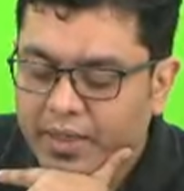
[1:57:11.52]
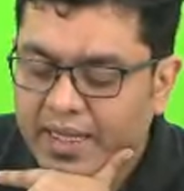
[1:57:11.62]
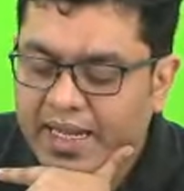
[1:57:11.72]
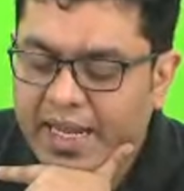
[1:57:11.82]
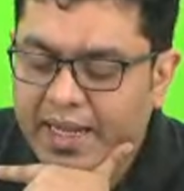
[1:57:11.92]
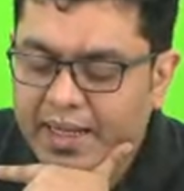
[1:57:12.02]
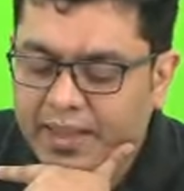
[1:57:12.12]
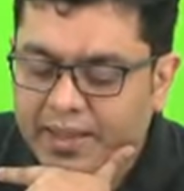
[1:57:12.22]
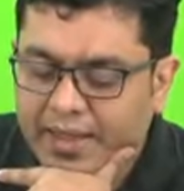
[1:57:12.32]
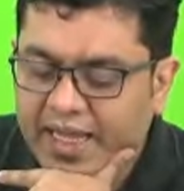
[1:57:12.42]
A
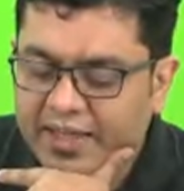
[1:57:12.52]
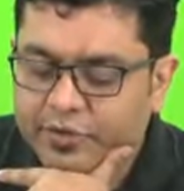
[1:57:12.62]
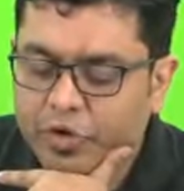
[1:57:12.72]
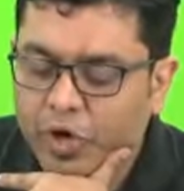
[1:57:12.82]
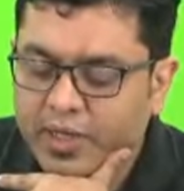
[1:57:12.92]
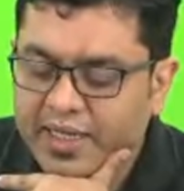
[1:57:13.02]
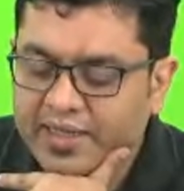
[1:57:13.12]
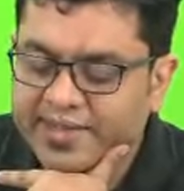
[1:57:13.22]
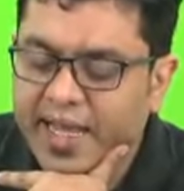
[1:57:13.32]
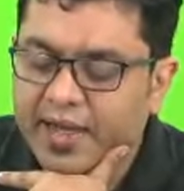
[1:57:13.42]
has got a
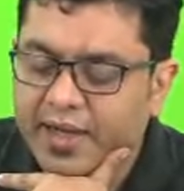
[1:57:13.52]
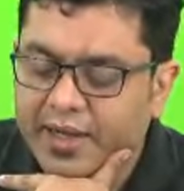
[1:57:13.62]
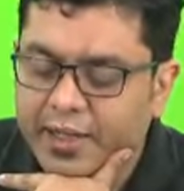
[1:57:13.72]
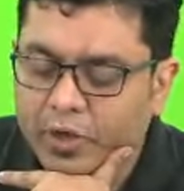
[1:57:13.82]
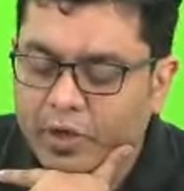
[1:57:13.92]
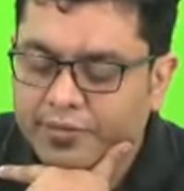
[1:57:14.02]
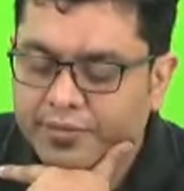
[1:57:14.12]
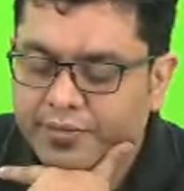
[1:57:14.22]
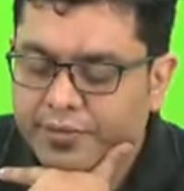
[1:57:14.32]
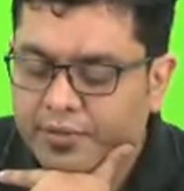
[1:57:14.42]
salinity of
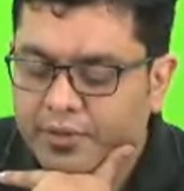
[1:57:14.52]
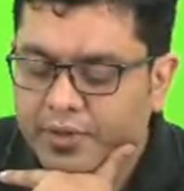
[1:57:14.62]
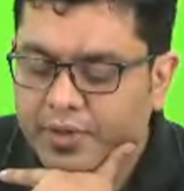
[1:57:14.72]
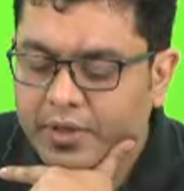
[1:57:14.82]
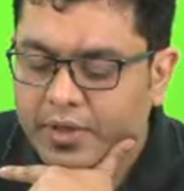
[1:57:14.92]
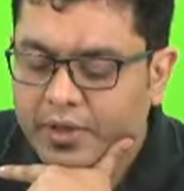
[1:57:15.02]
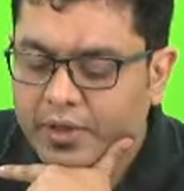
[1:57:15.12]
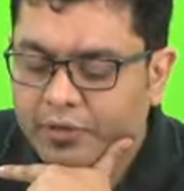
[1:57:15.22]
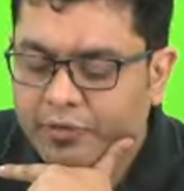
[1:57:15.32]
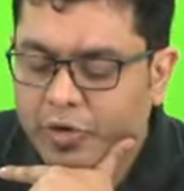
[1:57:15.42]

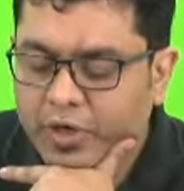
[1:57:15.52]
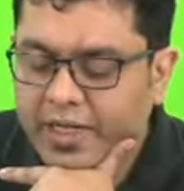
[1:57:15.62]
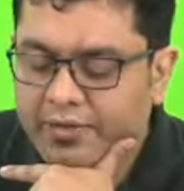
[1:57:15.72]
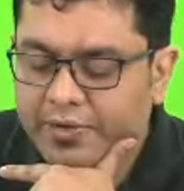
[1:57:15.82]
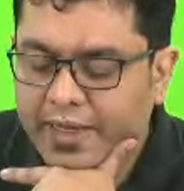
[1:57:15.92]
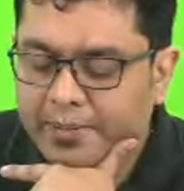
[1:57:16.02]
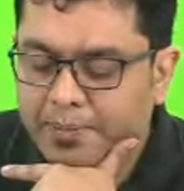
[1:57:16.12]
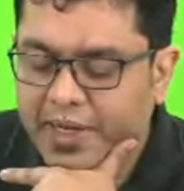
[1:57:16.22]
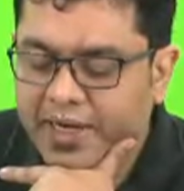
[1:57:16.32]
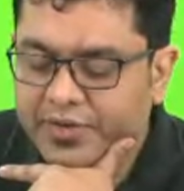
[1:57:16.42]
41
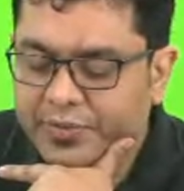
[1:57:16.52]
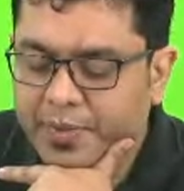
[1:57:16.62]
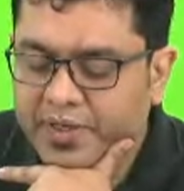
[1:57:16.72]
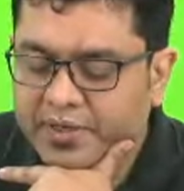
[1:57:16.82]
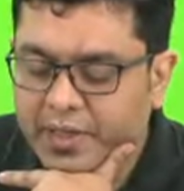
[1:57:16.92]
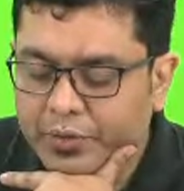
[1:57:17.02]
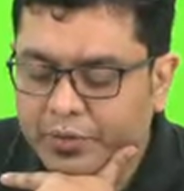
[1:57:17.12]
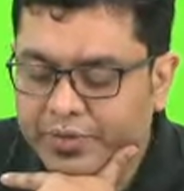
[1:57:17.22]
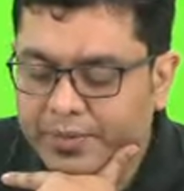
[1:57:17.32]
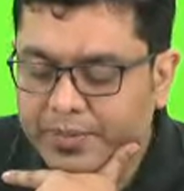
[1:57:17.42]
parts per thousand.